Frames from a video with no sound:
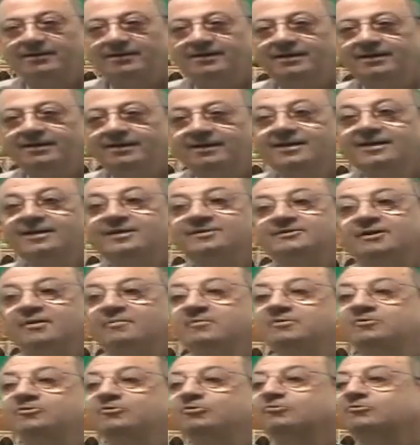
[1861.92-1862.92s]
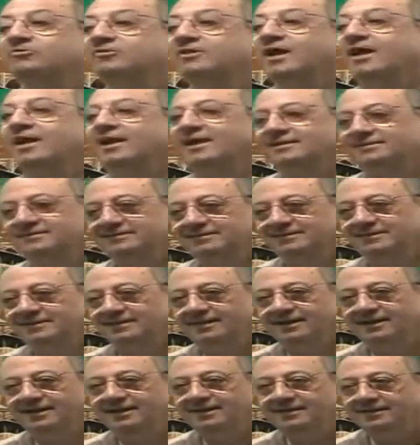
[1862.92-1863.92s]
huh? tamizu zat,
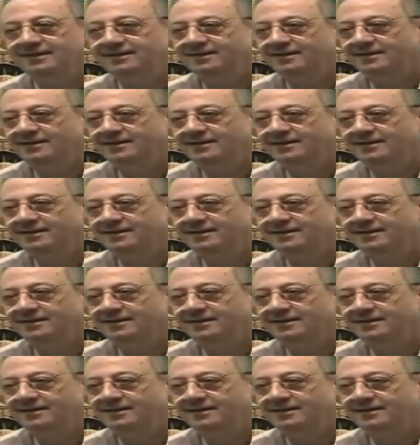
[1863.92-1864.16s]
huh?